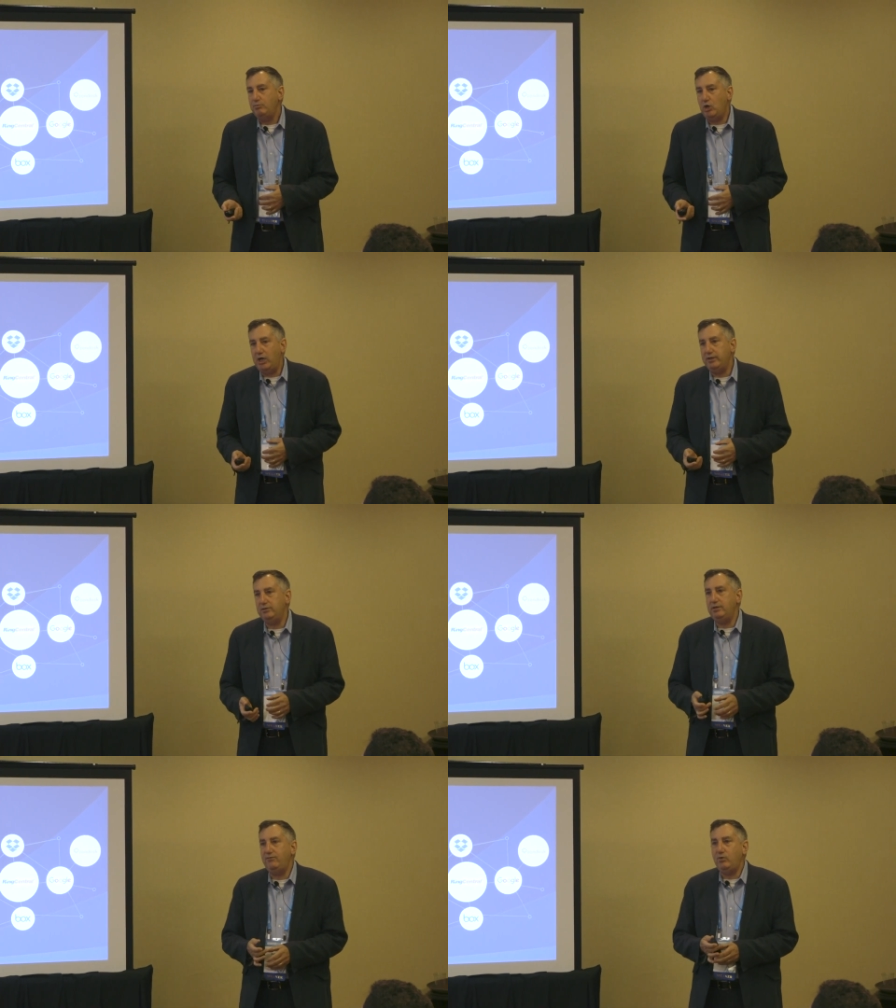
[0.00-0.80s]

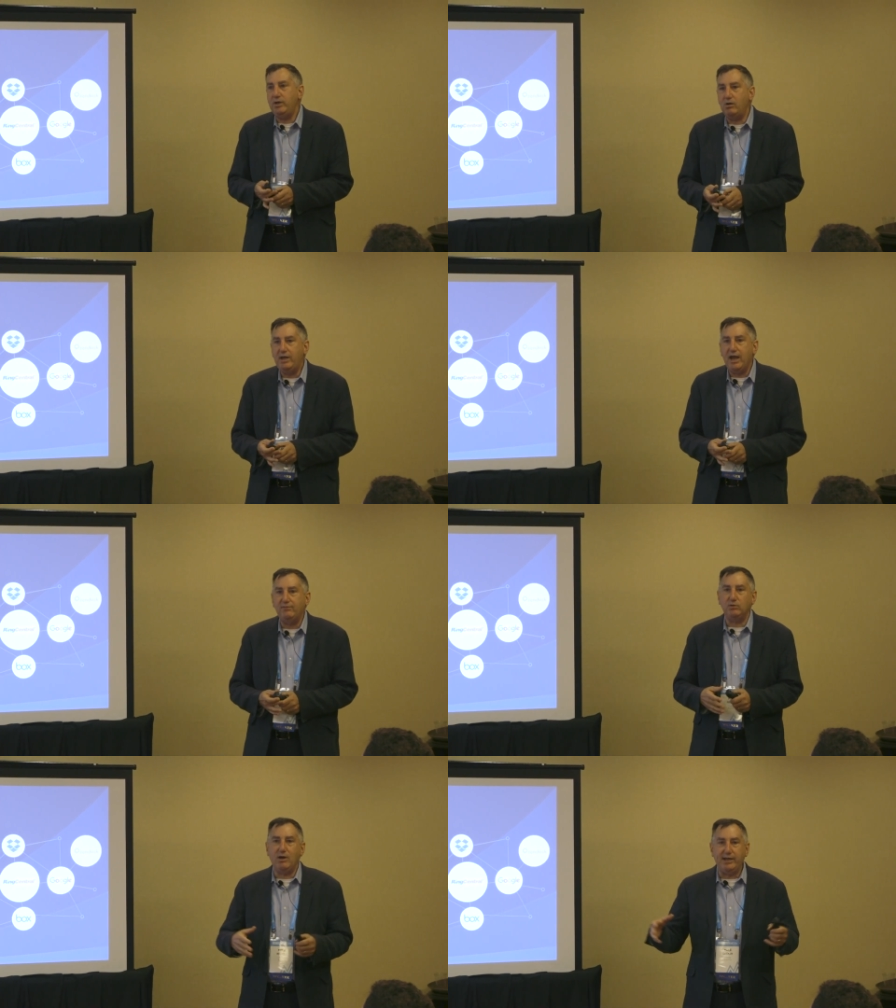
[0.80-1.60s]
But if we don't
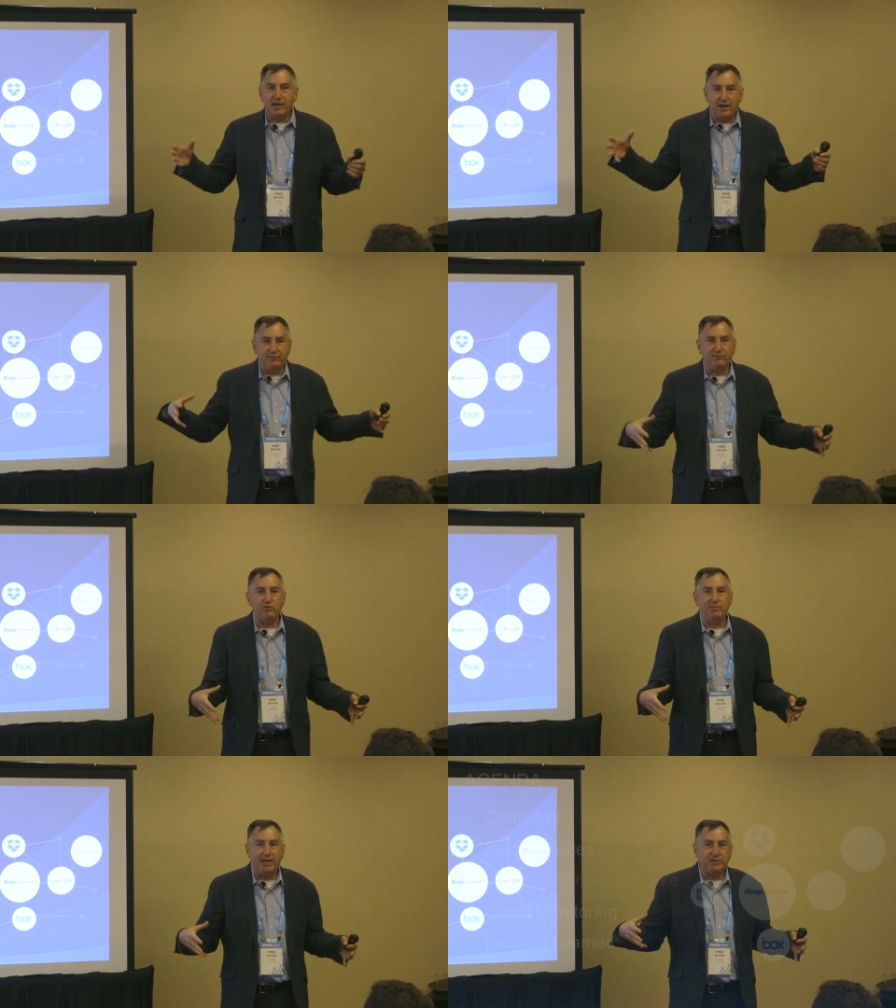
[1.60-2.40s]
have the right kind of
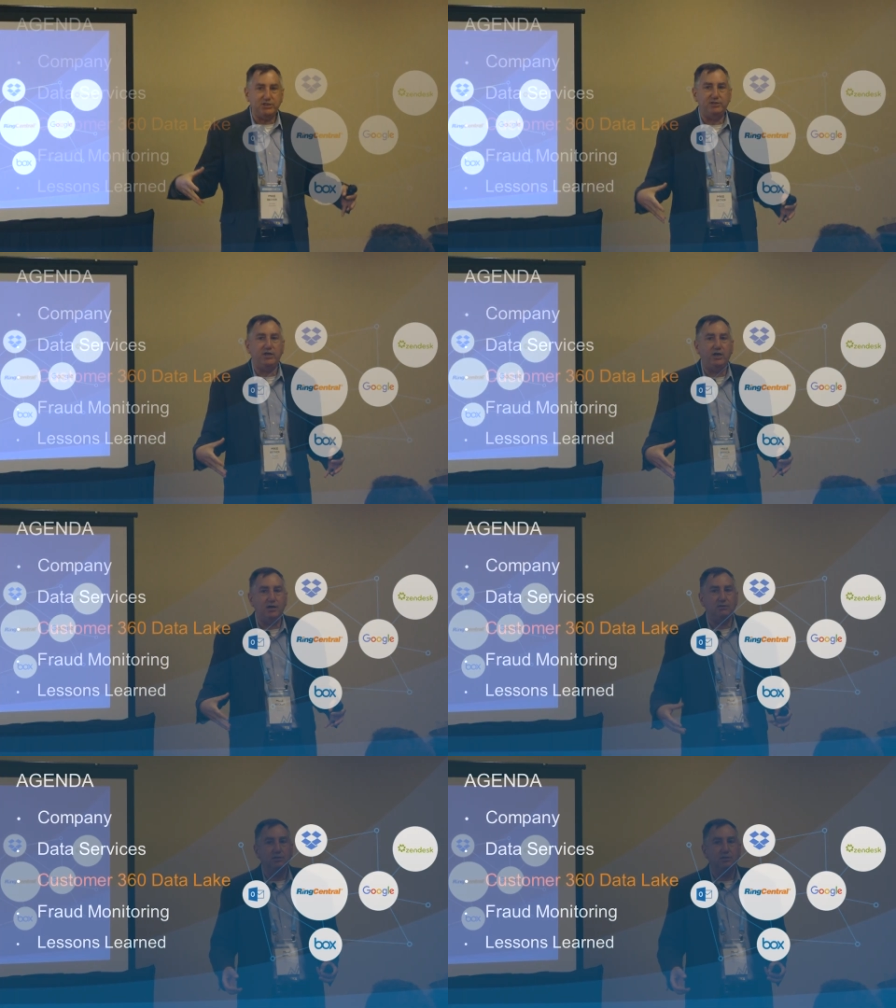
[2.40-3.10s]
information there,